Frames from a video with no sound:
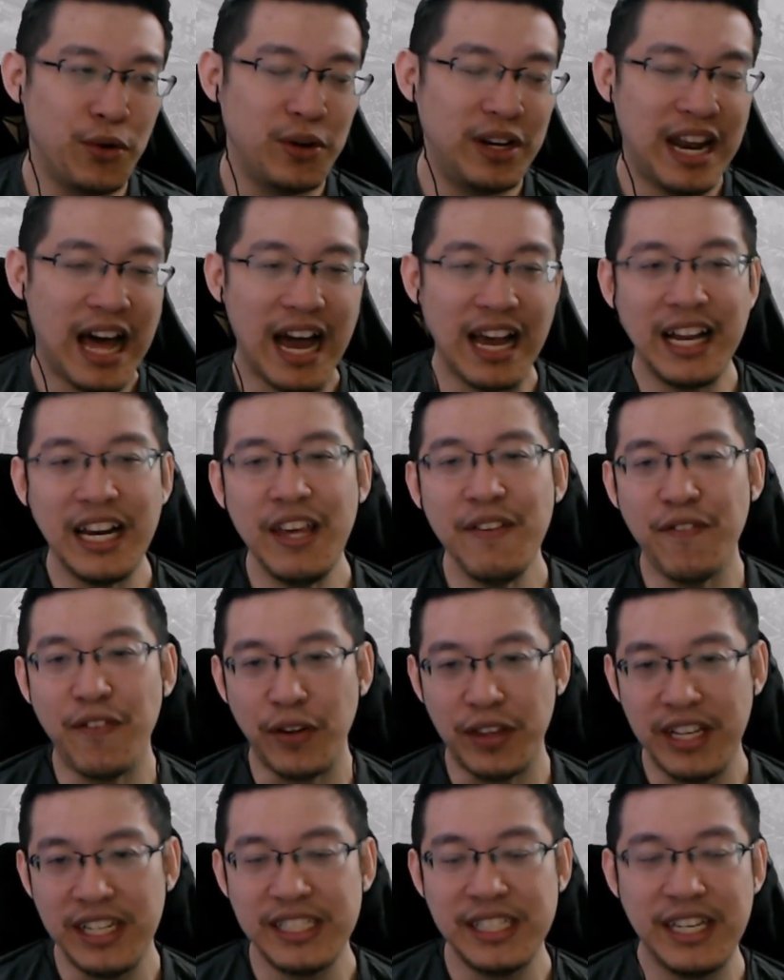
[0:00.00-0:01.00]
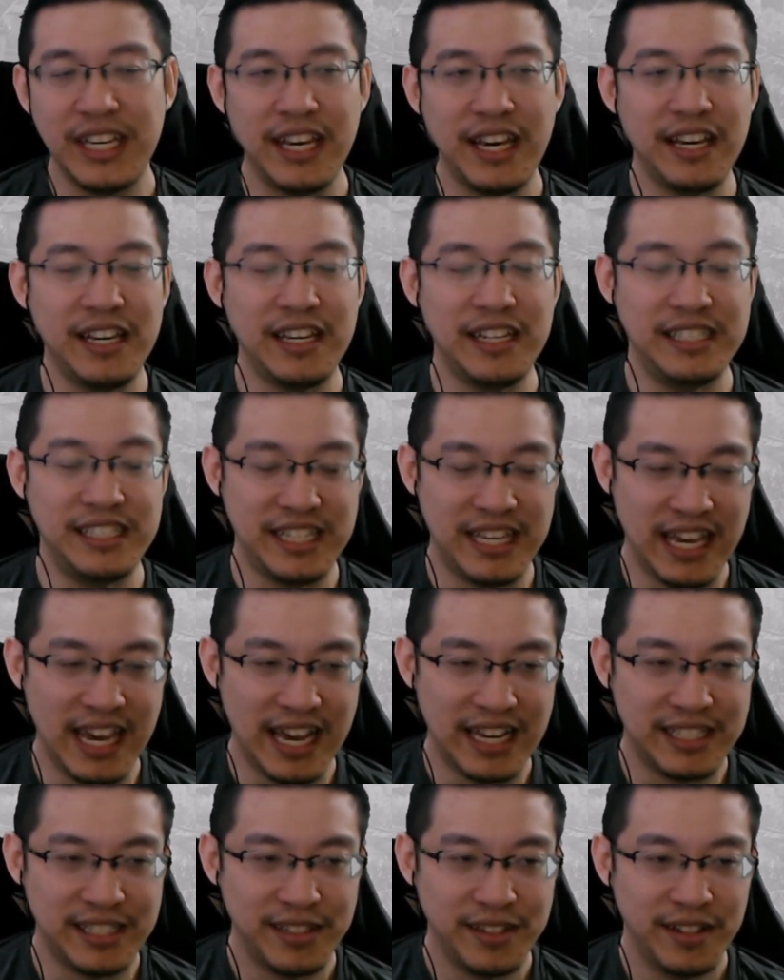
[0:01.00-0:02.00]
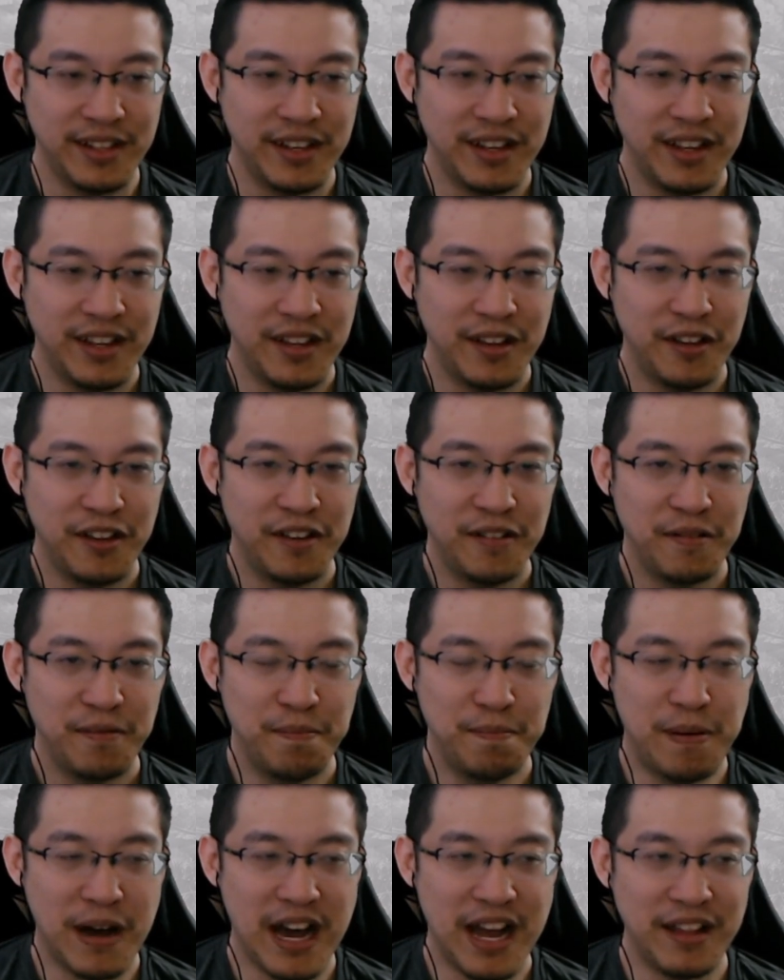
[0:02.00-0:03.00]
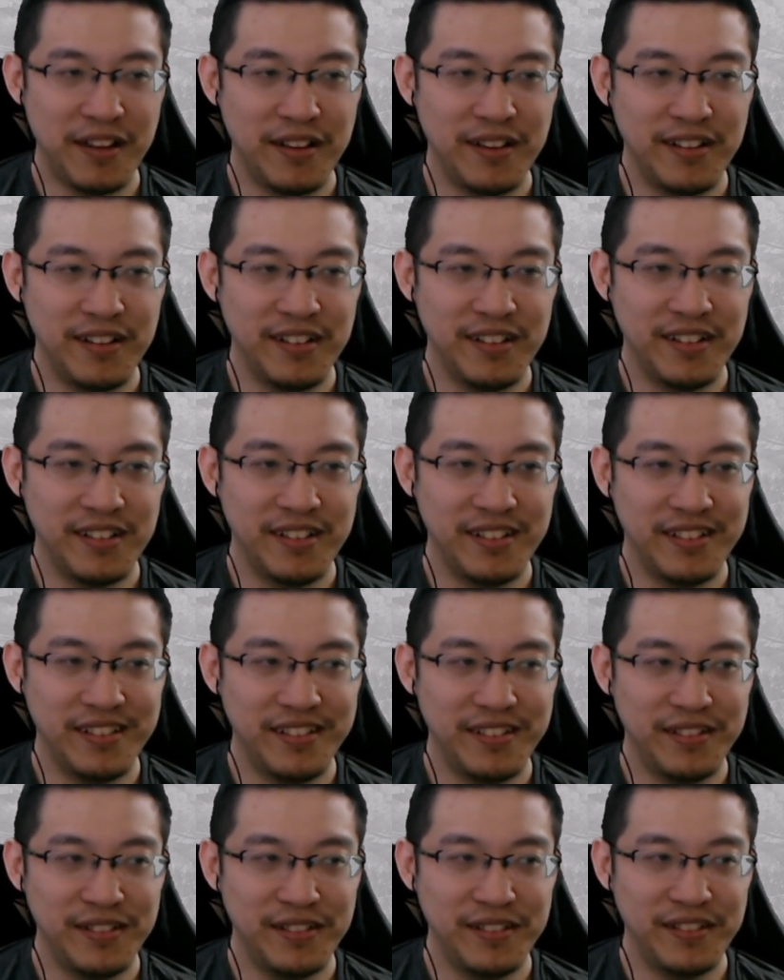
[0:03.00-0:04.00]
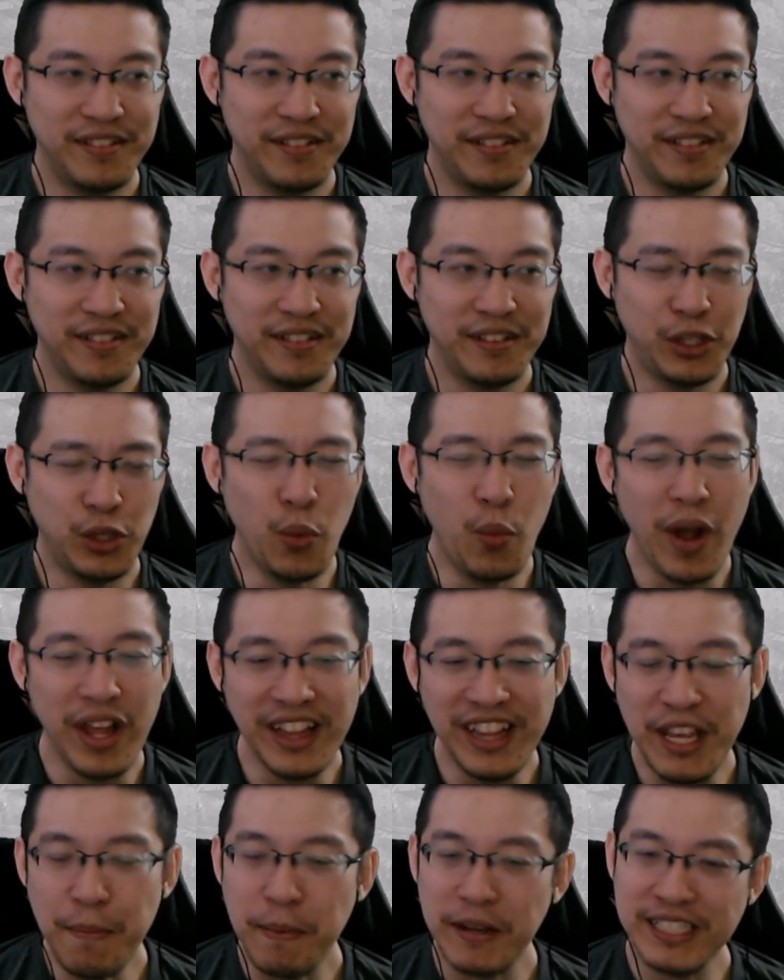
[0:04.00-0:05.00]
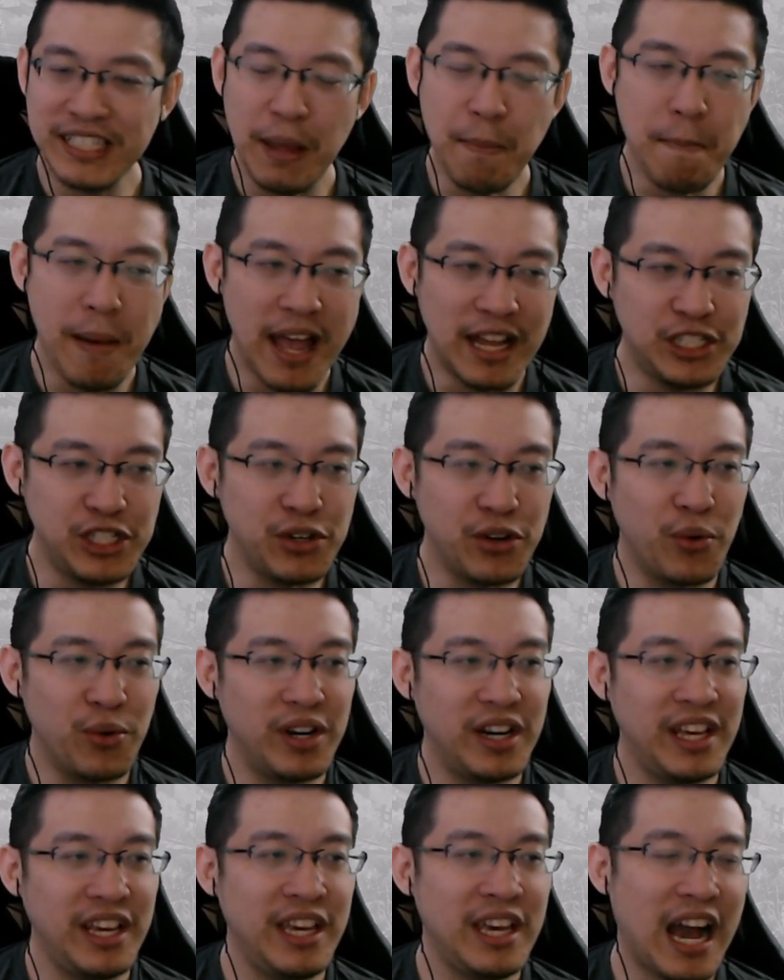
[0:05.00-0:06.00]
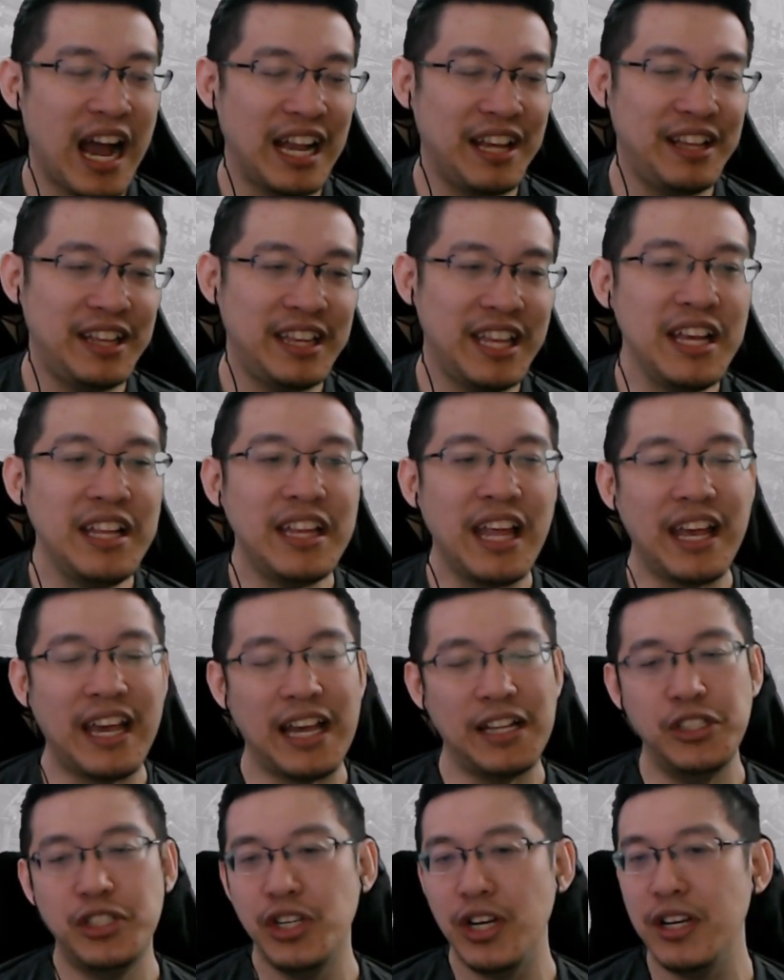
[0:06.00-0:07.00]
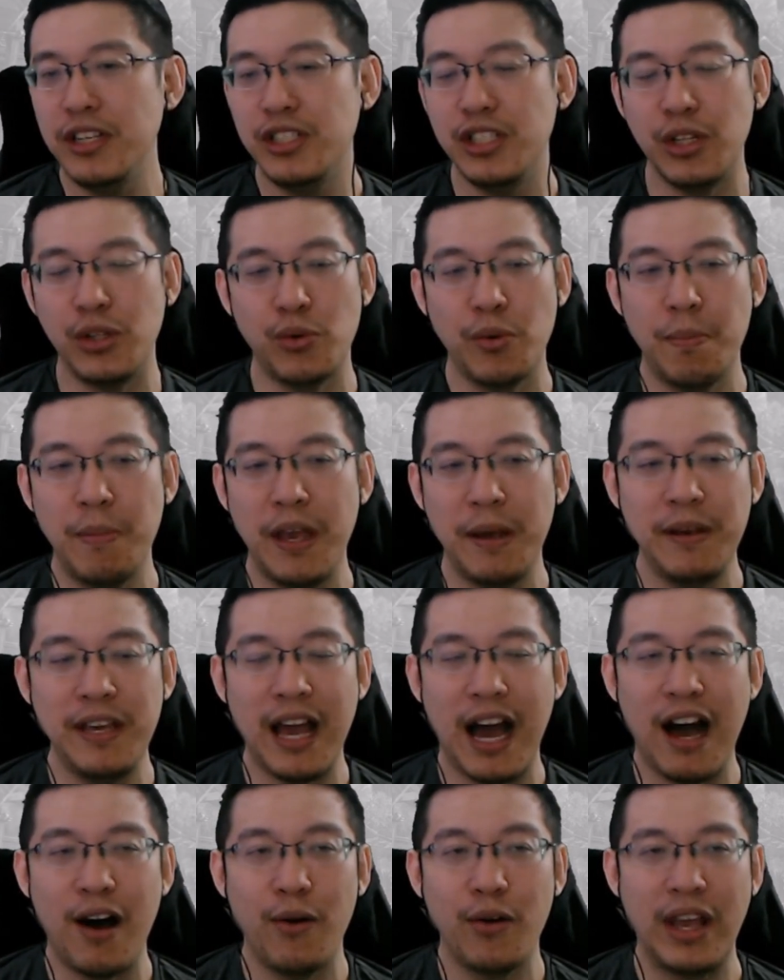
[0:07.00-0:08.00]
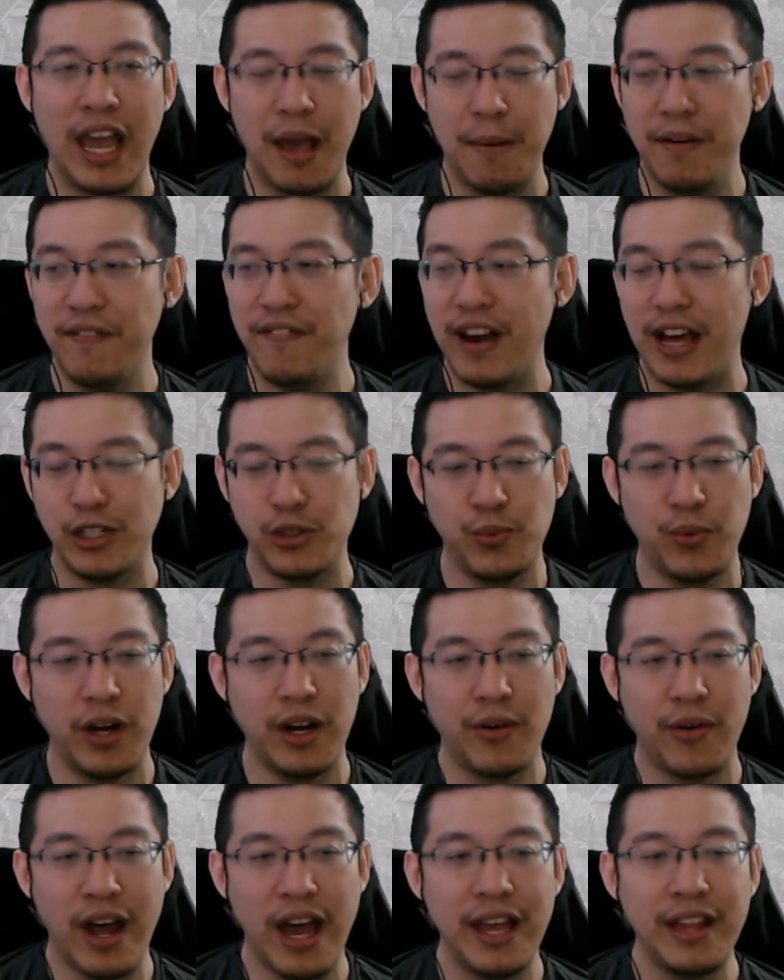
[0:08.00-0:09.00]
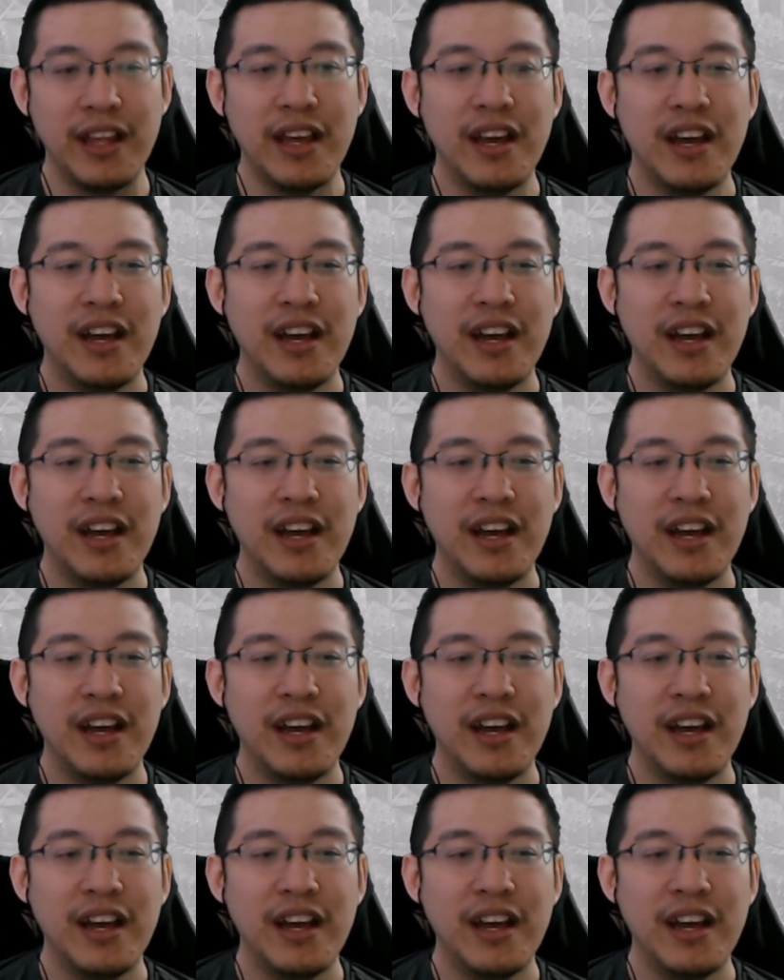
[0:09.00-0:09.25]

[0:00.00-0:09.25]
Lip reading: Luckily for this tier is yes. But 20% magic only, I think they can change it to maybe how camouflage work, right?